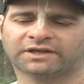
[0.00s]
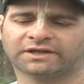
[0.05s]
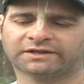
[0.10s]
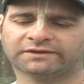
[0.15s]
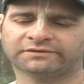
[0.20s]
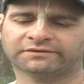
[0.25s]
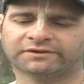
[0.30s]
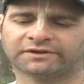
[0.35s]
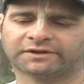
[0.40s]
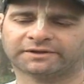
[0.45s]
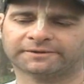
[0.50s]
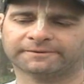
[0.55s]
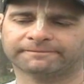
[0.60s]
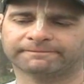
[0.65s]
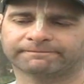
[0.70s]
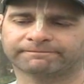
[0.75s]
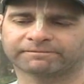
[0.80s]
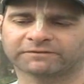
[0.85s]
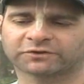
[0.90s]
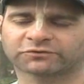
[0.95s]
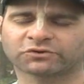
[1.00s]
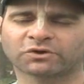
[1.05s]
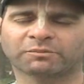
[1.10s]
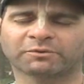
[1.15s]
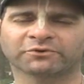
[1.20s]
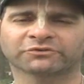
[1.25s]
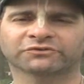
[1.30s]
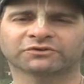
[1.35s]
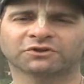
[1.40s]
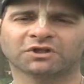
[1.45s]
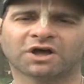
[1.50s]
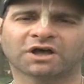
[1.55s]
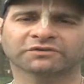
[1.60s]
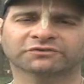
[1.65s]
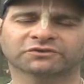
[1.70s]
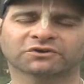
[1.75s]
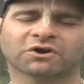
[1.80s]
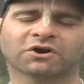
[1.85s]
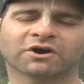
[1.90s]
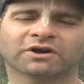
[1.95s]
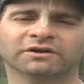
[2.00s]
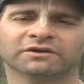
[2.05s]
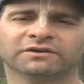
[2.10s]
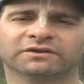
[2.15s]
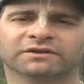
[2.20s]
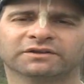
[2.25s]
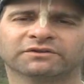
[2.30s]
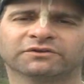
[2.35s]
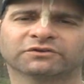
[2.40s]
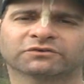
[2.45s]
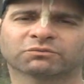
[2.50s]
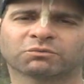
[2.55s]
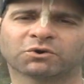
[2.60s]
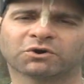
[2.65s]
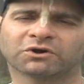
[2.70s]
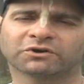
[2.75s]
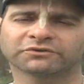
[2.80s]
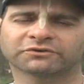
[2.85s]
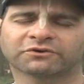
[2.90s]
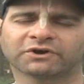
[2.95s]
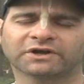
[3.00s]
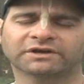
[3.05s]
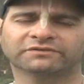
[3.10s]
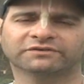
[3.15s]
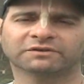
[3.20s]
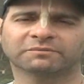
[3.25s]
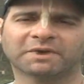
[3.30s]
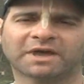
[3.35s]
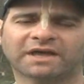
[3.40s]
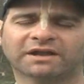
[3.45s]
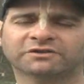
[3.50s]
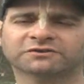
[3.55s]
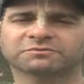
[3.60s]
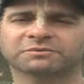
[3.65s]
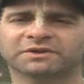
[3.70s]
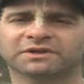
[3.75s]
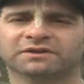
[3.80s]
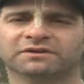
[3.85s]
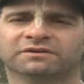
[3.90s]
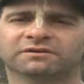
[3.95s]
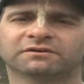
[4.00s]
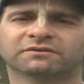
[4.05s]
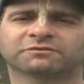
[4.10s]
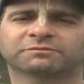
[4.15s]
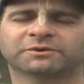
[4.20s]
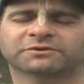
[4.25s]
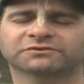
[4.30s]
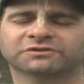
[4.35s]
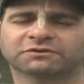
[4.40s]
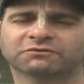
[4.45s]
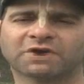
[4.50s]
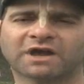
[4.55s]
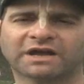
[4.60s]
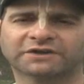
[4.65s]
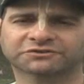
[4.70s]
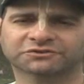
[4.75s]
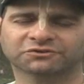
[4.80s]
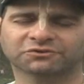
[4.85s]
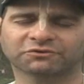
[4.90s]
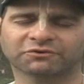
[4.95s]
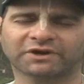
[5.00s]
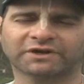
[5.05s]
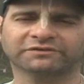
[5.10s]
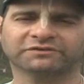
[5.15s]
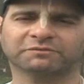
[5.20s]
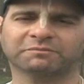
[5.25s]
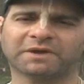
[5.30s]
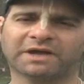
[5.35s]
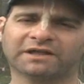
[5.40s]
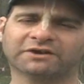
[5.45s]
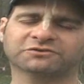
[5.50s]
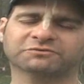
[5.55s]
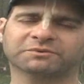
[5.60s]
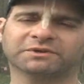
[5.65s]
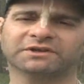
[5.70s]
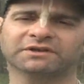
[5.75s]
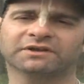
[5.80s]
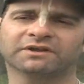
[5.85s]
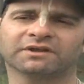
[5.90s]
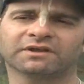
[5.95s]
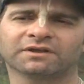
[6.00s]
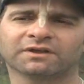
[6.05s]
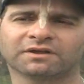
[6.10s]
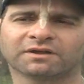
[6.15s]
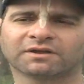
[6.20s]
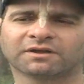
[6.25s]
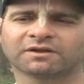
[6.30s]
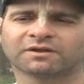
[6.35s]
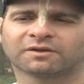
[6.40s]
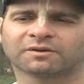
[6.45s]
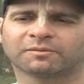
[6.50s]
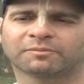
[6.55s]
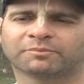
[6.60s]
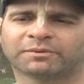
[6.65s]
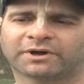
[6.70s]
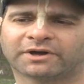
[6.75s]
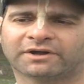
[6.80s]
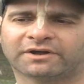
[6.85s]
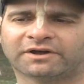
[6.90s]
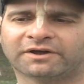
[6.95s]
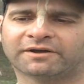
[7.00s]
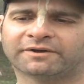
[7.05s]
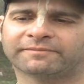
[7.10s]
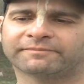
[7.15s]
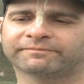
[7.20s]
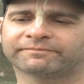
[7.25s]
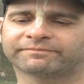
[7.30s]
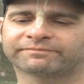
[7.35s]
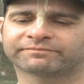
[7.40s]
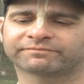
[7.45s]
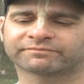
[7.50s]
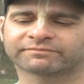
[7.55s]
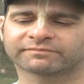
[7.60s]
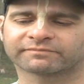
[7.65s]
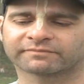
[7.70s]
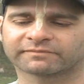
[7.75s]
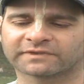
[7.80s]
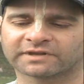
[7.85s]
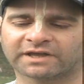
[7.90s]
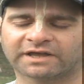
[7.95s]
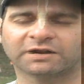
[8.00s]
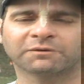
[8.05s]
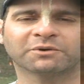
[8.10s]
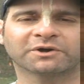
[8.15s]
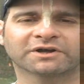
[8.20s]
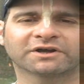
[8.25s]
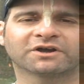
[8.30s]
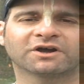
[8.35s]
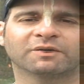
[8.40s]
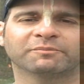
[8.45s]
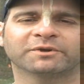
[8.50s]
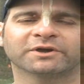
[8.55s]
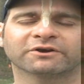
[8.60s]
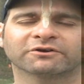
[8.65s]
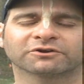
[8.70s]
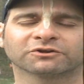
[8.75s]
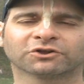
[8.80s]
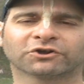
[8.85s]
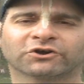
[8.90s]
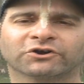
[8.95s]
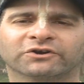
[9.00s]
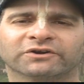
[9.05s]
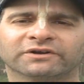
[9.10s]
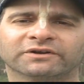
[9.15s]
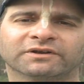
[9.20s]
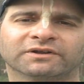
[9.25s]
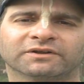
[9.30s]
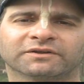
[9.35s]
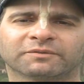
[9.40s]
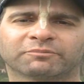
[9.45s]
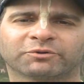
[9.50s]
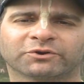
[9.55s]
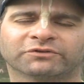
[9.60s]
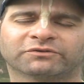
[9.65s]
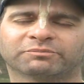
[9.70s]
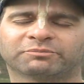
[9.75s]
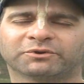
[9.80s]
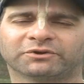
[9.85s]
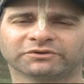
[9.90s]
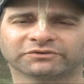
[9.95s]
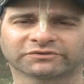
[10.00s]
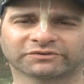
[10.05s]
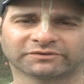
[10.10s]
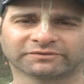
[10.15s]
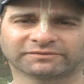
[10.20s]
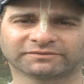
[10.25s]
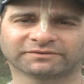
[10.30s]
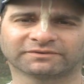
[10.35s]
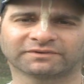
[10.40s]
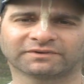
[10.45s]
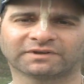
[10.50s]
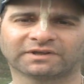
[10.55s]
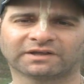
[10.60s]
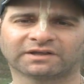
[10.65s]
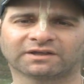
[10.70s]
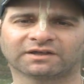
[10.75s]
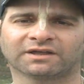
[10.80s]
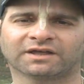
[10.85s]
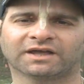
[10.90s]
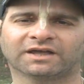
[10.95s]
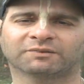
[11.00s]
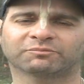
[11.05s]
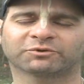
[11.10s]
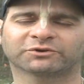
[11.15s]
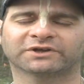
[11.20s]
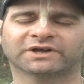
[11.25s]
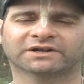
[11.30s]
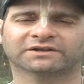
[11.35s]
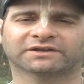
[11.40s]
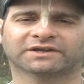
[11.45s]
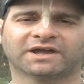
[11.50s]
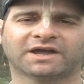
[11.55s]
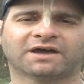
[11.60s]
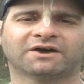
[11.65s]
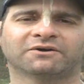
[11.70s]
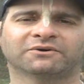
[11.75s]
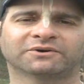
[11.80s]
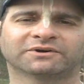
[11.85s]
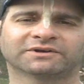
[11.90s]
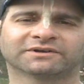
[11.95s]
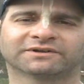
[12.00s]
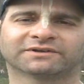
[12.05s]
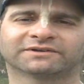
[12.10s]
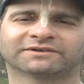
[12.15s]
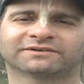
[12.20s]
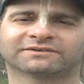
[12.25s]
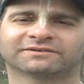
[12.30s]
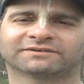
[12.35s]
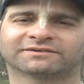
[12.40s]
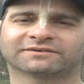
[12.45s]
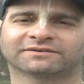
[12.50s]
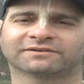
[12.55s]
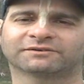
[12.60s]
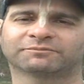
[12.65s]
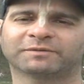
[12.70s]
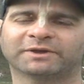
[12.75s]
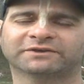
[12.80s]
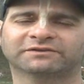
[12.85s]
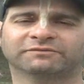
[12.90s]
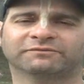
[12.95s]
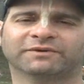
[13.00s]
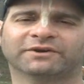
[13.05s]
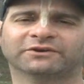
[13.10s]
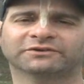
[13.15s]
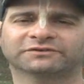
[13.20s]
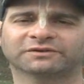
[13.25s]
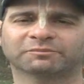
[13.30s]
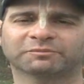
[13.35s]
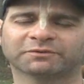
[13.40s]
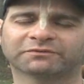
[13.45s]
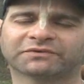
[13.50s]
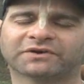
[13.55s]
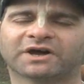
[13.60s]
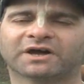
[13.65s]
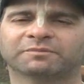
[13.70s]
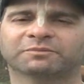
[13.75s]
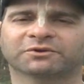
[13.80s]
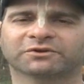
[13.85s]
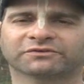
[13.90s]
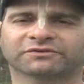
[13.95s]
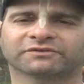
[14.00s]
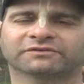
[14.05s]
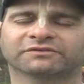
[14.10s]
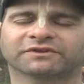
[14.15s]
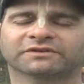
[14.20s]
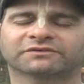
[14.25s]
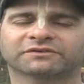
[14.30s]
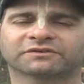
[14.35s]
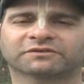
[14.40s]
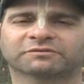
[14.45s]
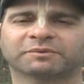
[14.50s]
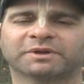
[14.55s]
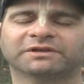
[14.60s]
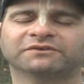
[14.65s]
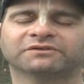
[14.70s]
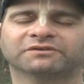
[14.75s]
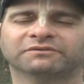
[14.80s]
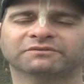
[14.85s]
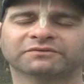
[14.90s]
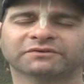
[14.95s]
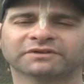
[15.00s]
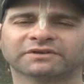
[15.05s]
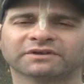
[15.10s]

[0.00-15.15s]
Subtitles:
And it's almost a lost art in this world, grazing management, and especially rational grazing management. But anyone can come here and learn the principles and protect the cow. It makes it very simplified because it's less expensive,